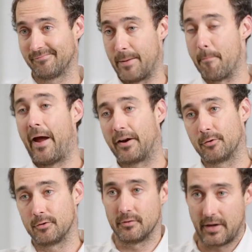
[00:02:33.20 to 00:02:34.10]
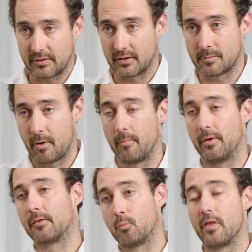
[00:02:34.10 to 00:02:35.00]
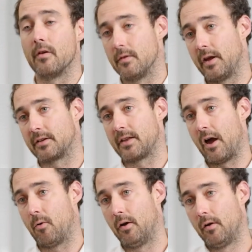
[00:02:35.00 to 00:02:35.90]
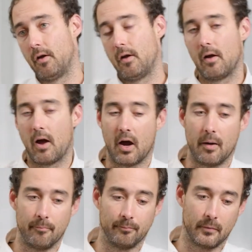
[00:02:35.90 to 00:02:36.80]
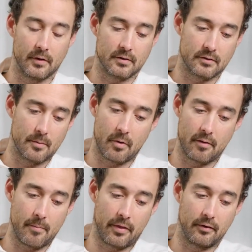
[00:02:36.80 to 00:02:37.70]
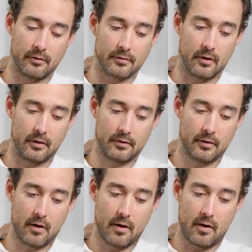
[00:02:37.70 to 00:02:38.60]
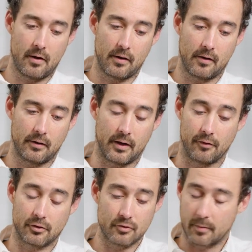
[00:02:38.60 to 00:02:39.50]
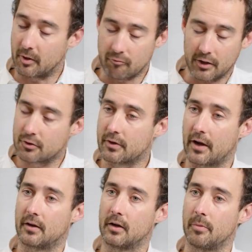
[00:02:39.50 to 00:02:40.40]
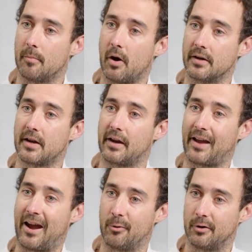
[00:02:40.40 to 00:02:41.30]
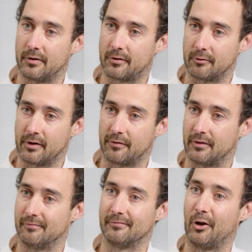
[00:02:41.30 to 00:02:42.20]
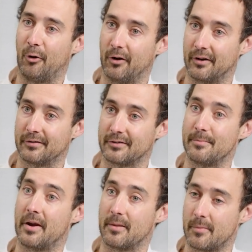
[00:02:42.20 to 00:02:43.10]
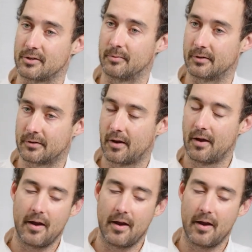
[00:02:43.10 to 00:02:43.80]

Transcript: impact on your next experiments within the next hour. There's some other methods that give extremely rich data but might take hours or even longer to make the measurements.